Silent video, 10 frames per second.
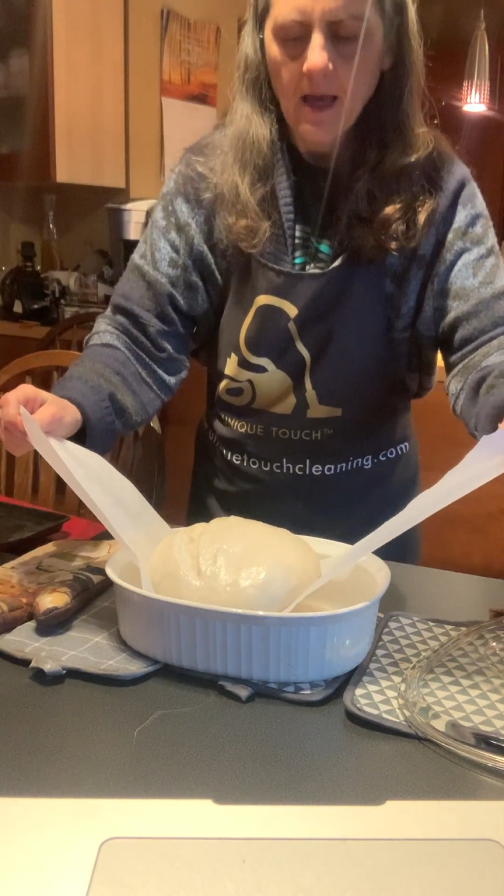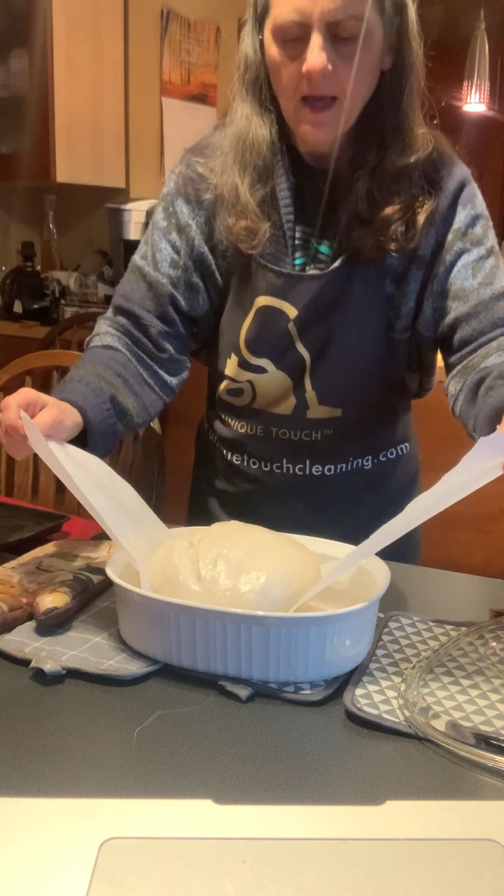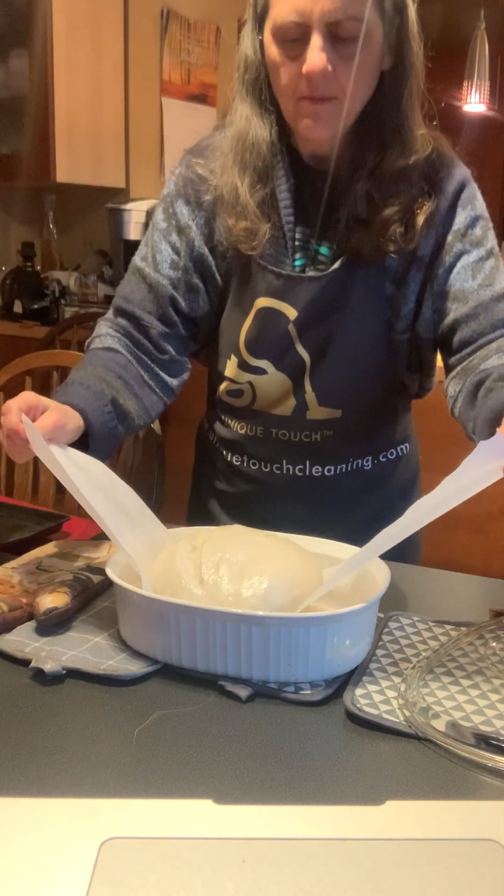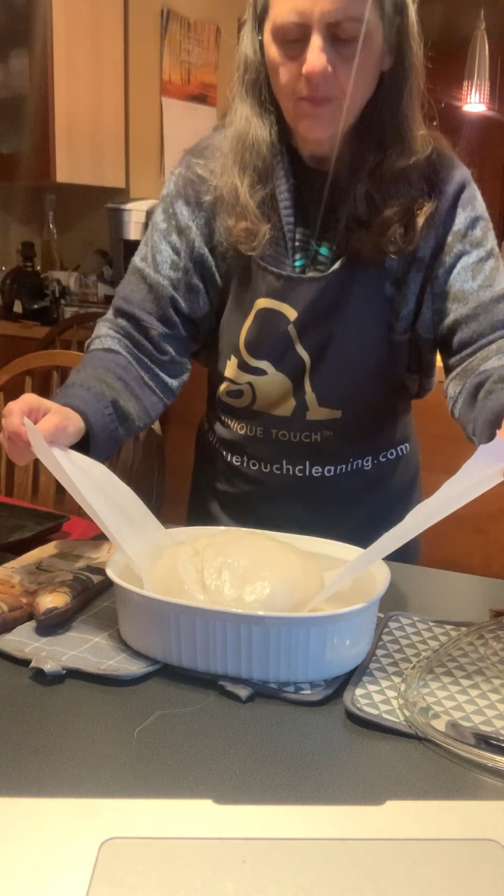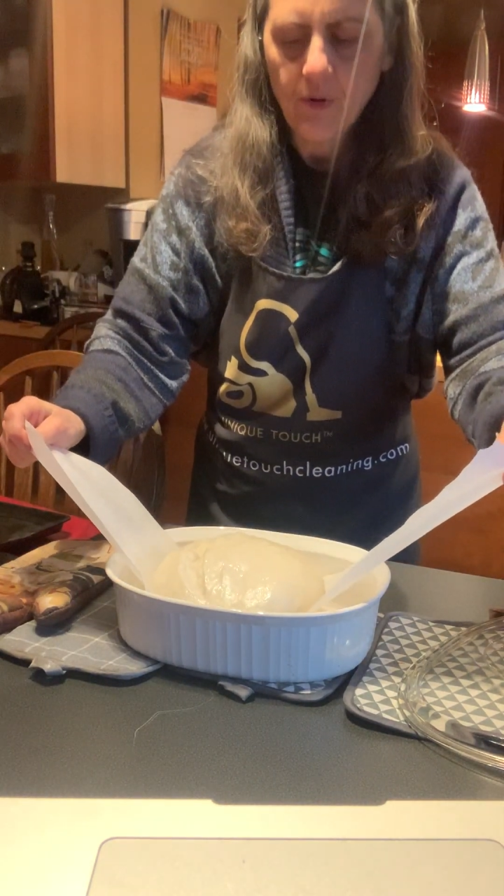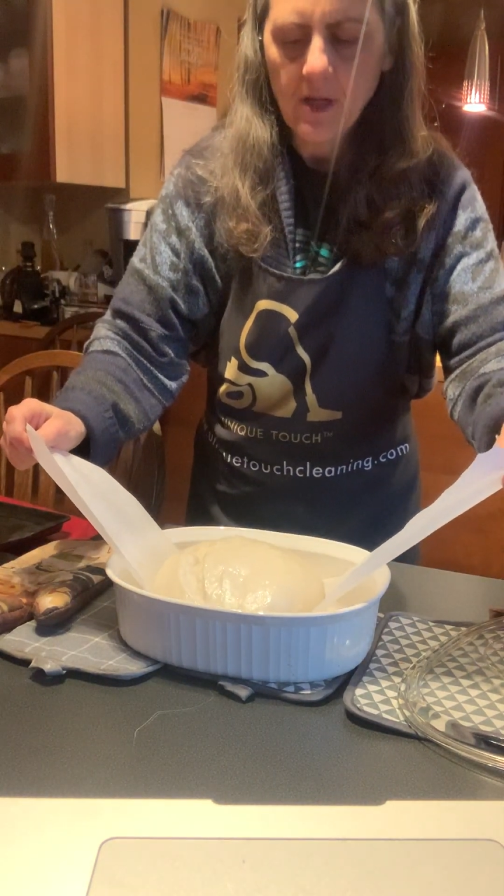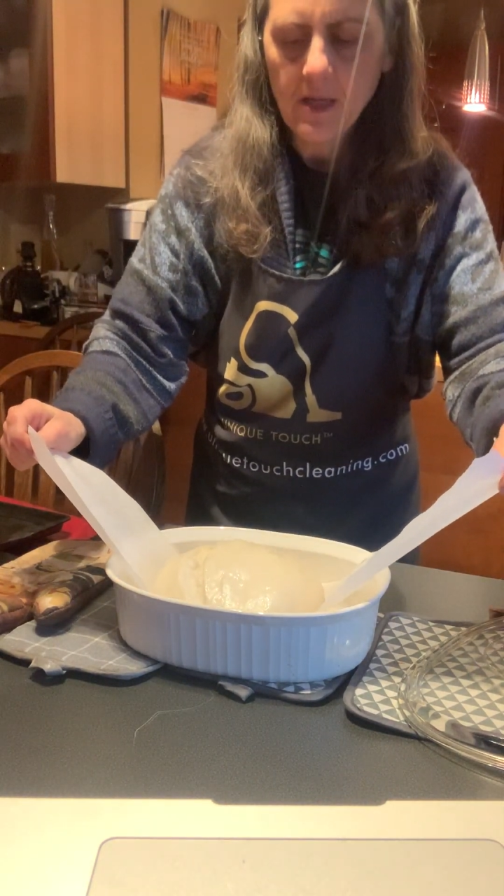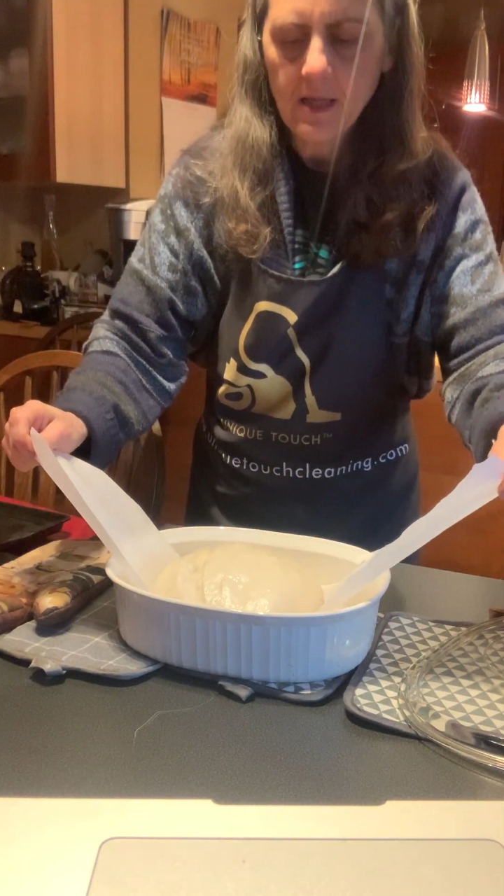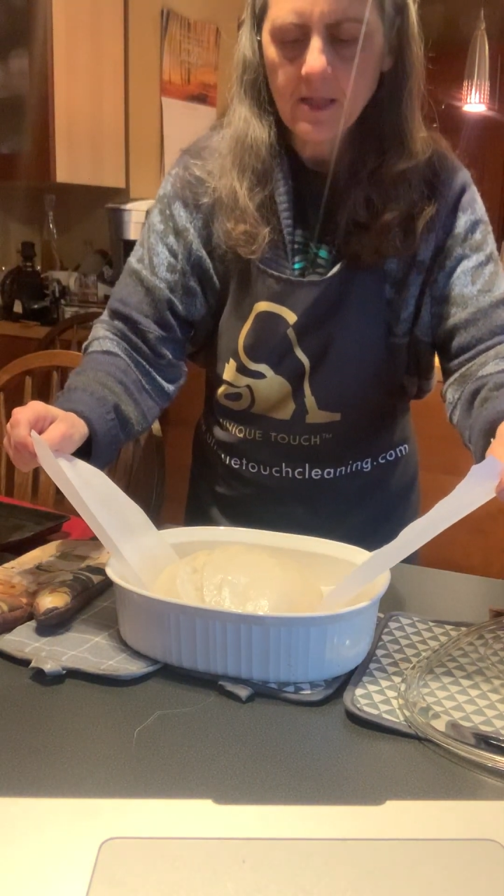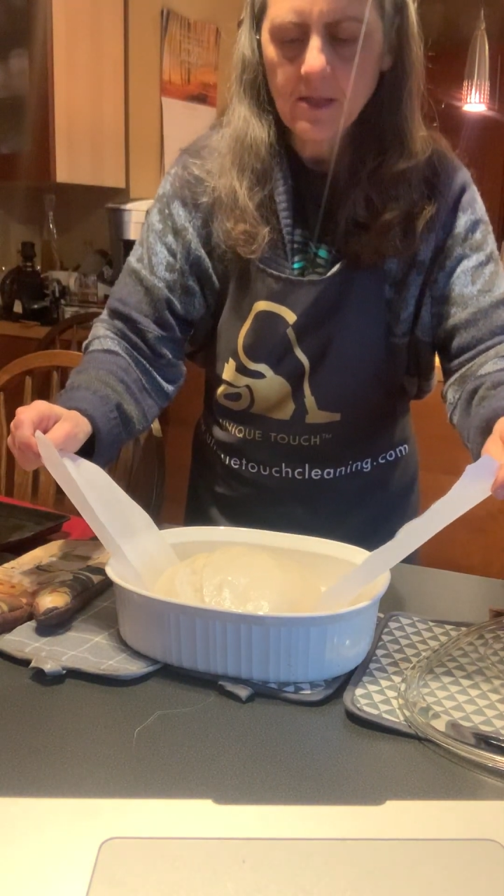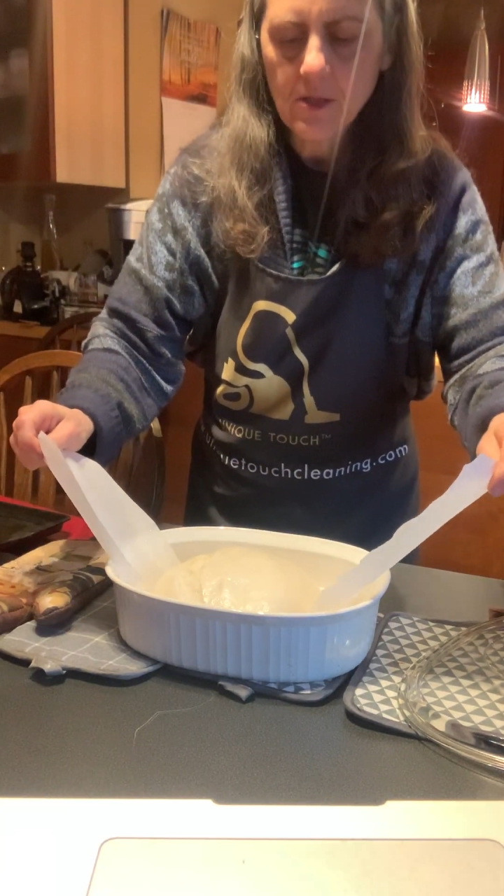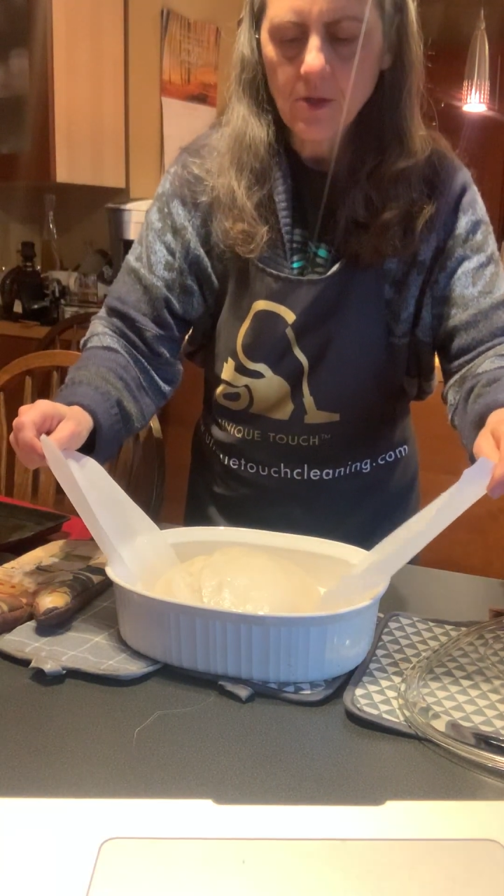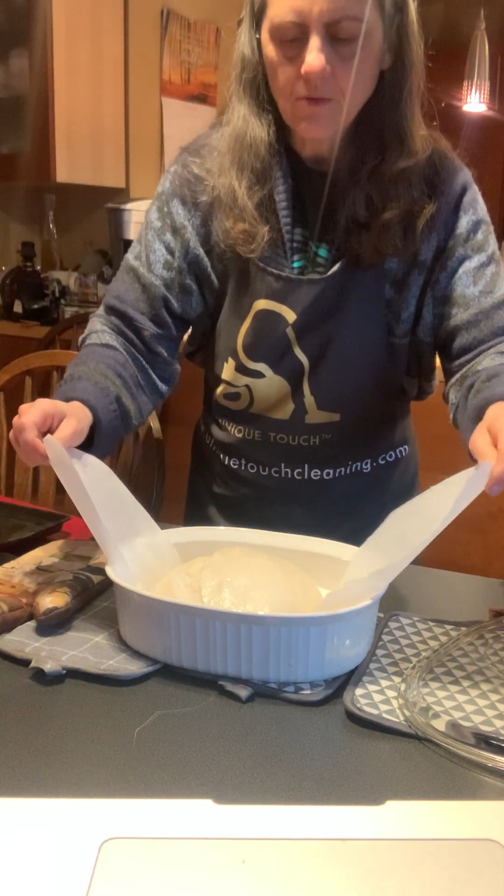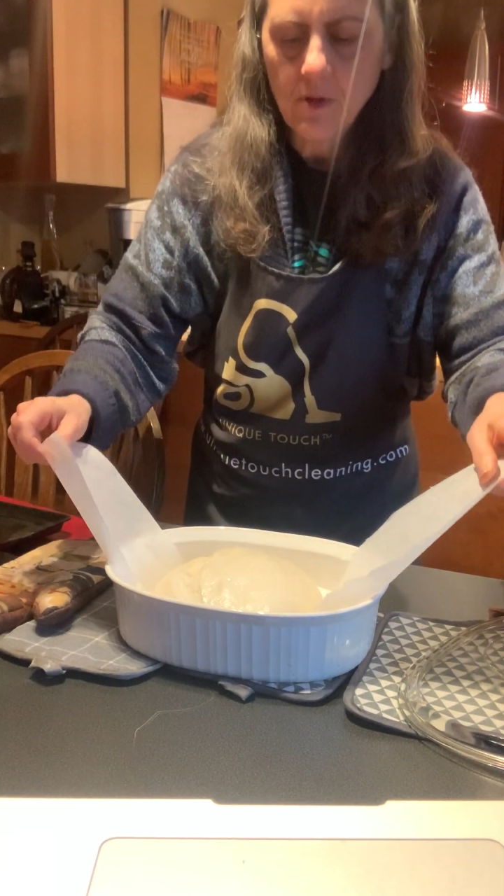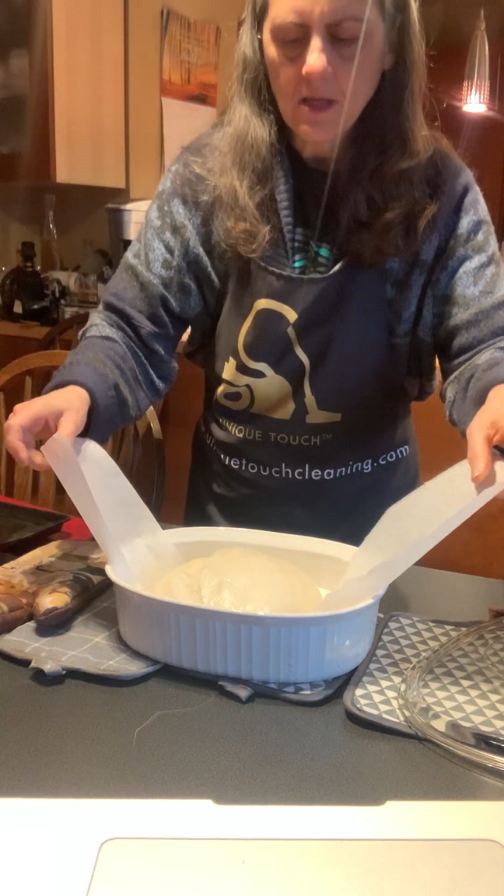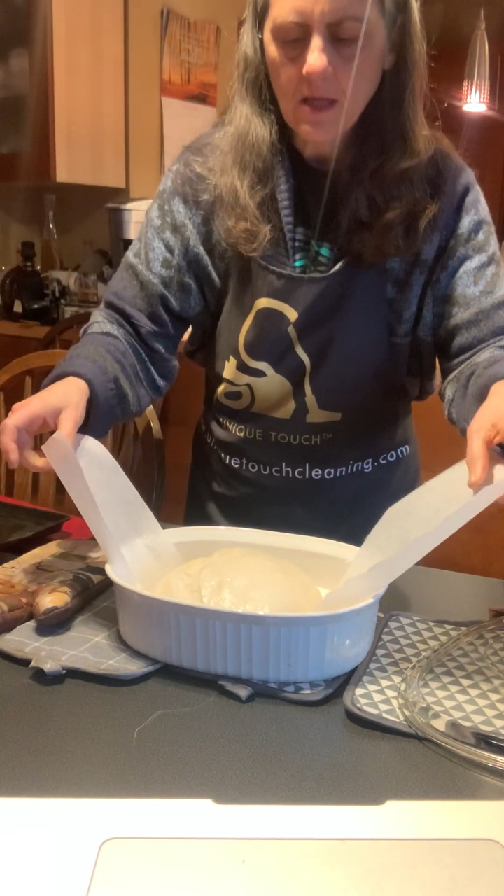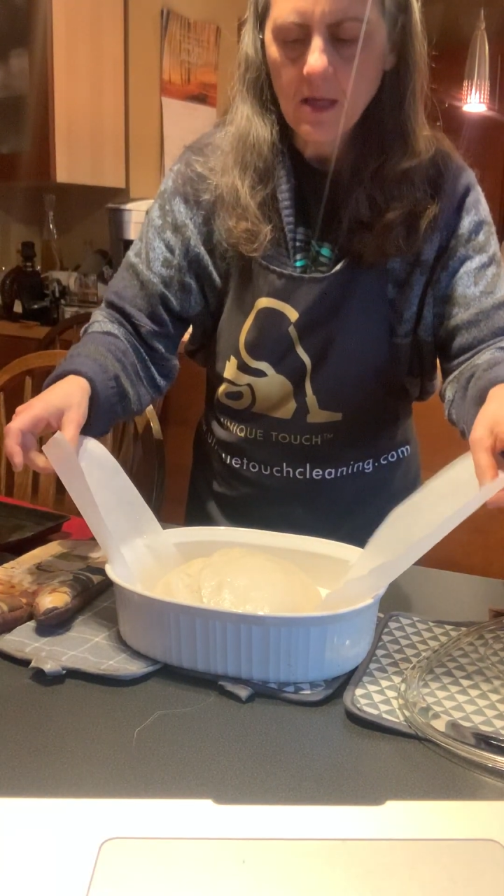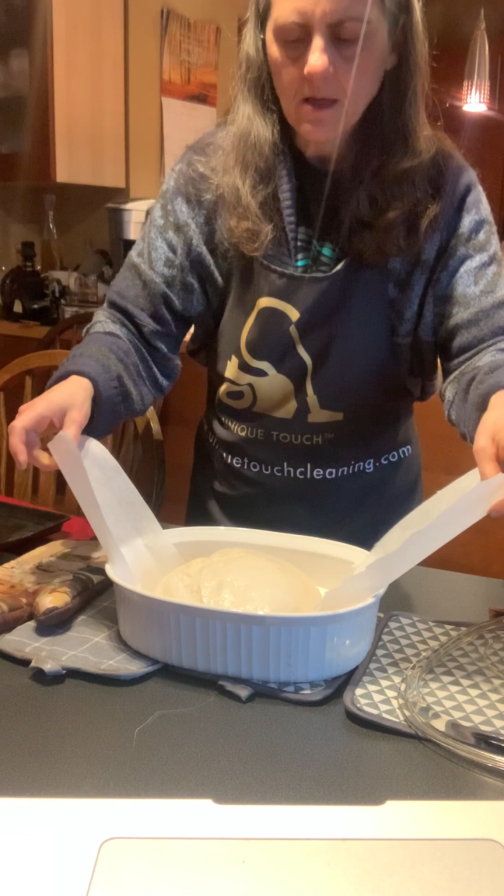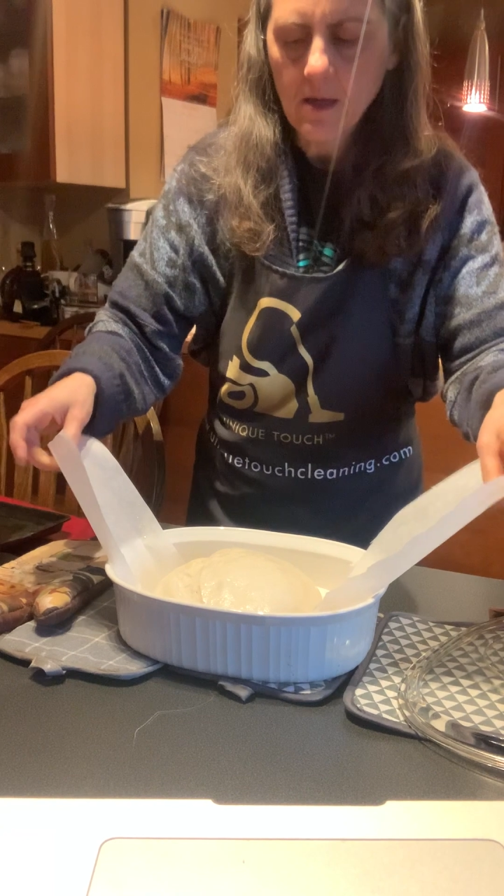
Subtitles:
and put it into the